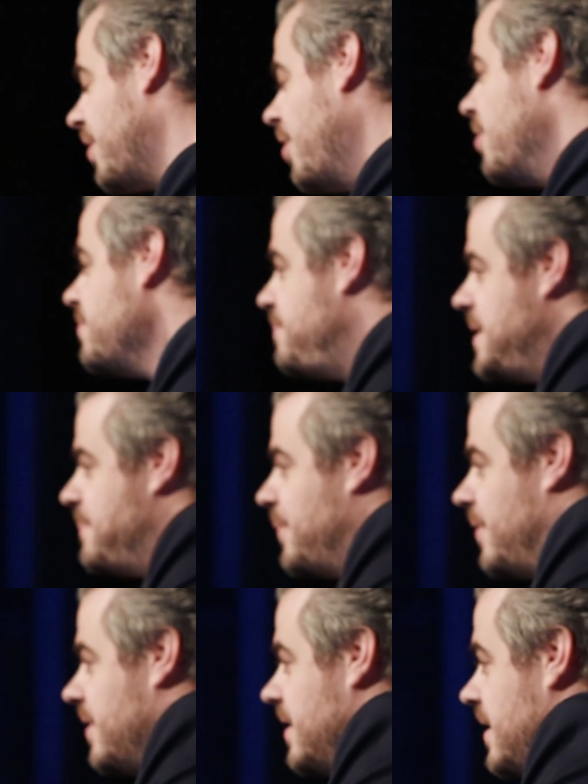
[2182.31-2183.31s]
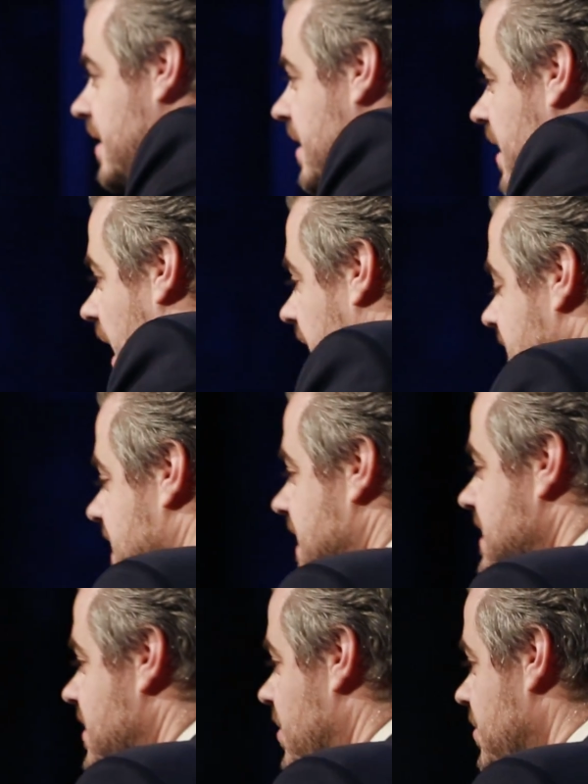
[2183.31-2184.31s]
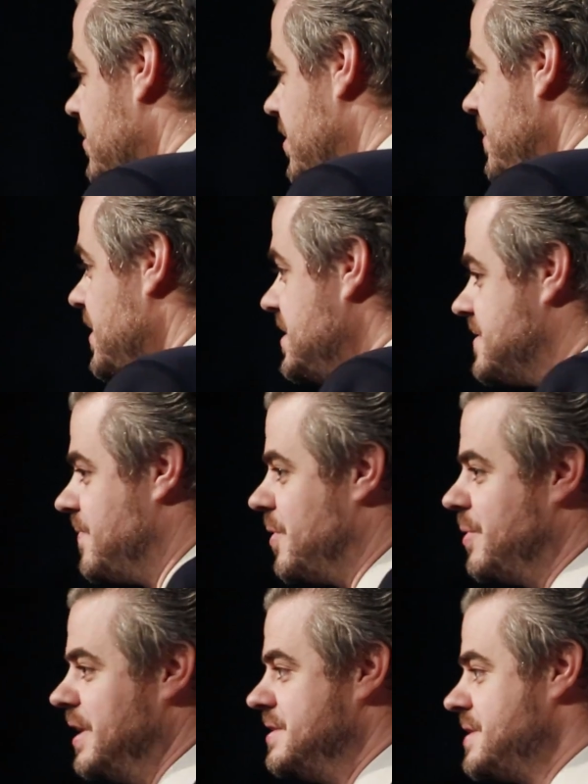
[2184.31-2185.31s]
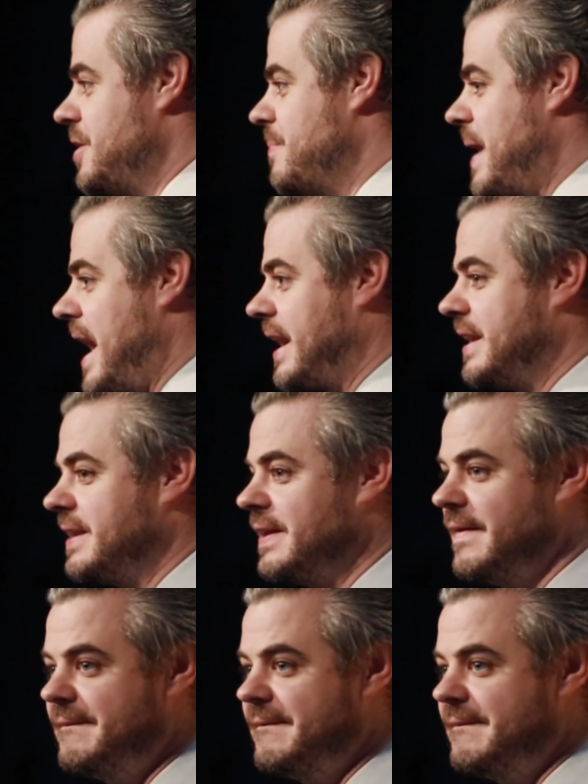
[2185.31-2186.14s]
their own people and lead their own communities forward, and to go back